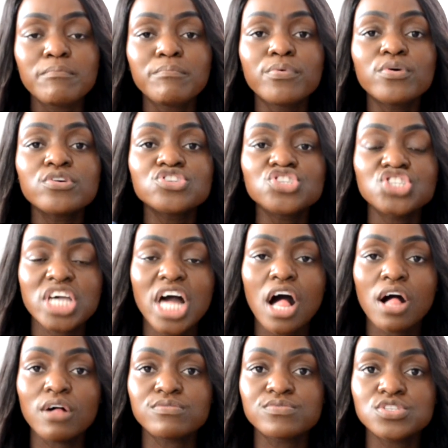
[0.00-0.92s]

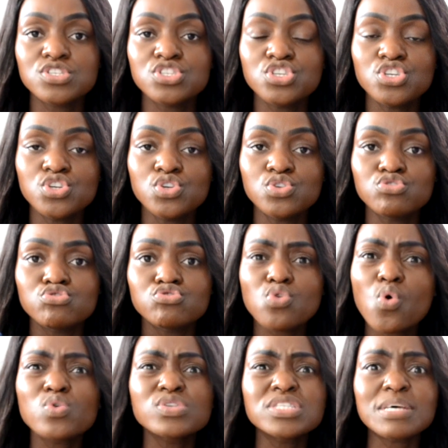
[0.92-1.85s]
bookshelves to
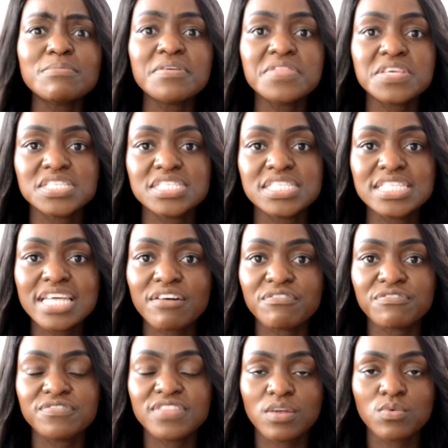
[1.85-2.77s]
store some of the
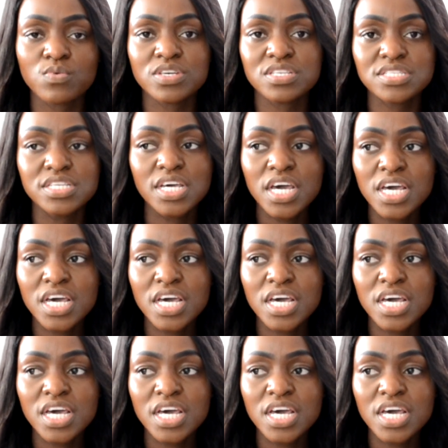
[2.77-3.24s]
stuff that was